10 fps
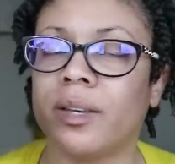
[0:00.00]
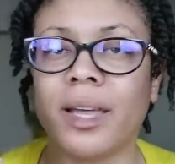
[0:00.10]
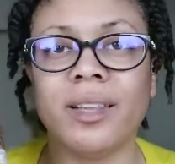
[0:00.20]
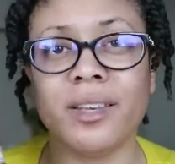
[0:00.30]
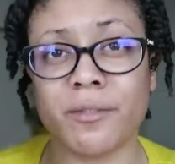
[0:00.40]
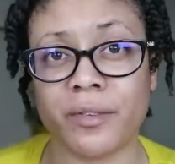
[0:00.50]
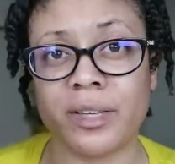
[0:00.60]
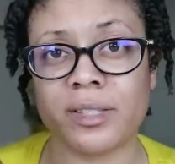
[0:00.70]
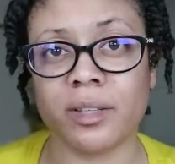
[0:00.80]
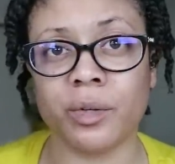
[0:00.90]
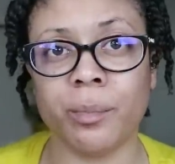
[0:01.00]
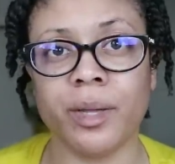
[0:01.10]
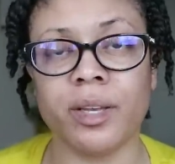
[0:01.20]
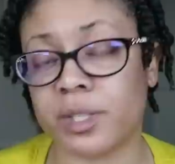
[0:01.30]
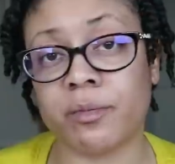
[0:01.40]
Daily Defense a little
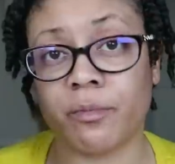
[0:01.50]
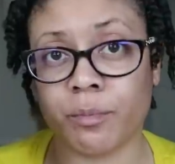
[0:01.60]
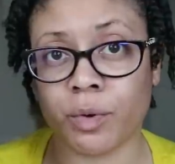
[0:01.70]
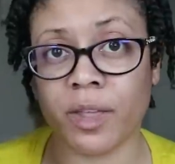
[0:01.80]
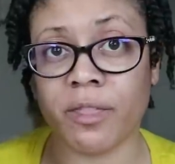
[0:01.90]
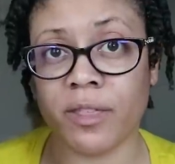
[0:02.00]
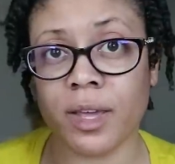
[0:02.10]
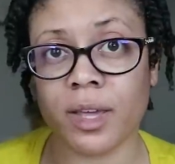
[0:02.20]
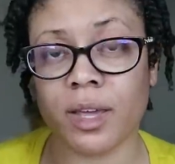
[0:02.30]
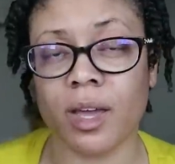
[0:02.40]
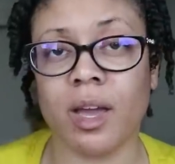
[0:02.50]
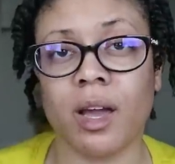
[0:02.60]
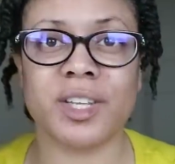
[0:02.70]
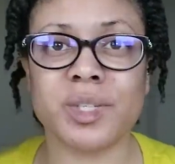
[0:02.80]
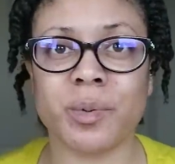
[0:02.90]
bit. It's pretty thick.
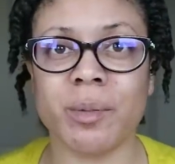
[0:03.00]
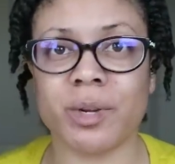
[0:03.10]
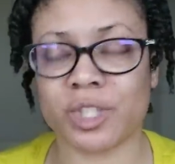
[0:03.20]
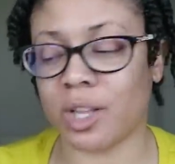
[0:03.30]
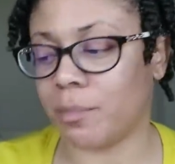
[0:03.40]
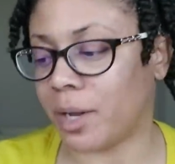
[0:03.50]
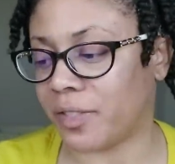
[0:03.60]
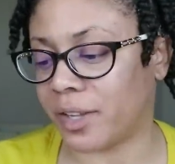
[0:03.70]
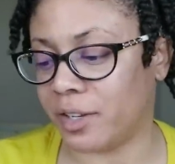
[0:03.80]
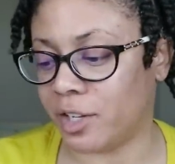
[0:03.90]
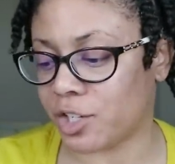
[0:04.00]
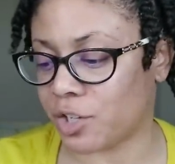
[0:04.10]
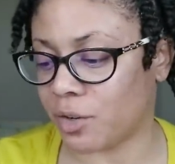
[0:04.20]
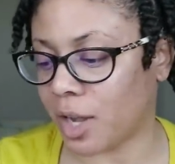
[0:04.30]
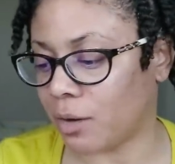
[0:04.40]
So that's pretty much all about the
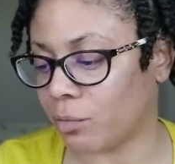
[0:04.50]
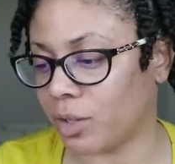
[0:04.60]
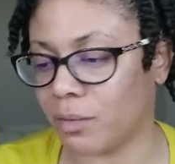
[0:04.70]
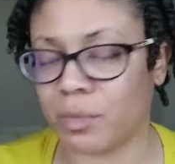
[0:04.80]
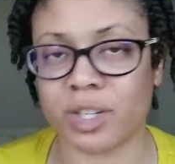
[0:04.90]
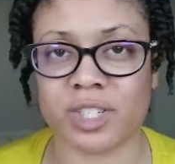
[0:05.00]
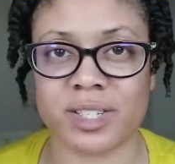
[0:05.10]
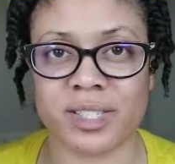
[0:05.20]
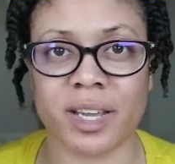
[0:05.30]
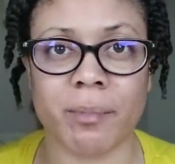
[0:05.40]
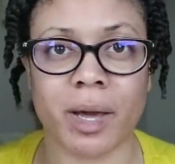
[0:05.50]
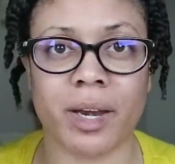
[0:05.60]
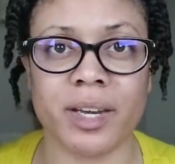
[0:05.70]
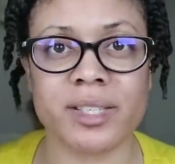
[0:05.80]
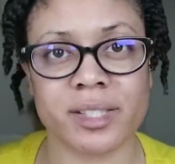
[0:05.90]
conditioner. Not really much to say
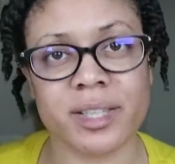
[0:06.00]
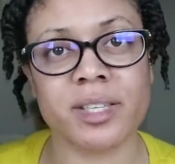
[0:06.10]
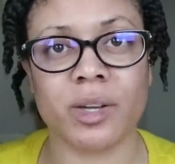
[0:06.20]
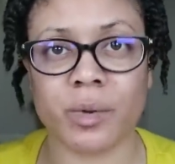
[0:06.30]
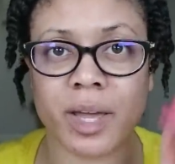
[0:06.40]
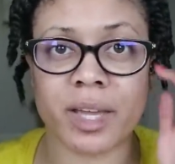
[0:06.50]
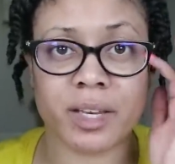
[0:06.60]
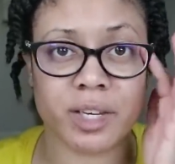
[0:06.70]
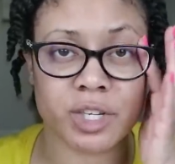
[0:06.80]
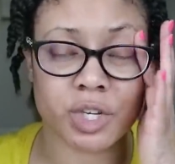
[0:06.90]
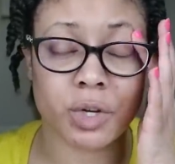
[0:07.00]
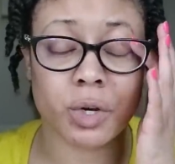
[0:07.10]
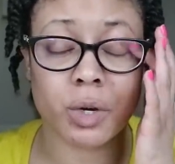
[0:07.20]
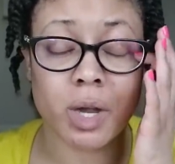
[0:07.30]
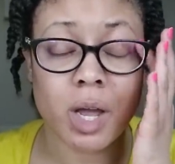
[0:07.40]
about it. It's, it's an okay
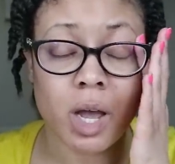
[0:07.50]
conditioner.